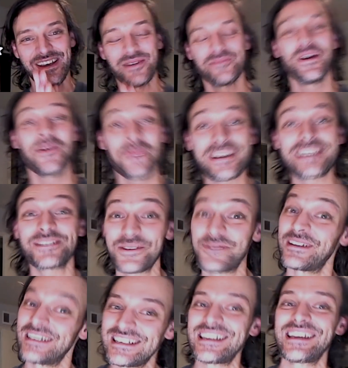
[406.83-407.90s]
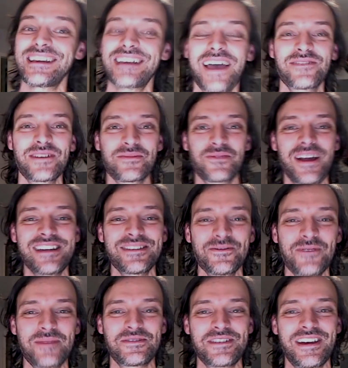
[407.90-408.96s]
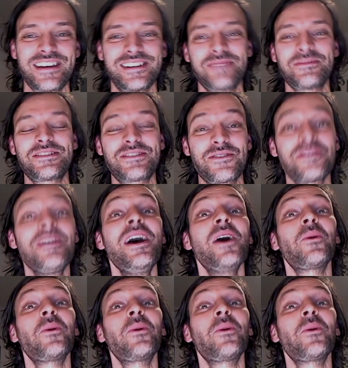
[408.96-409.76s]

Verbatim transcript: But we do indeed have a brand new website coming soon.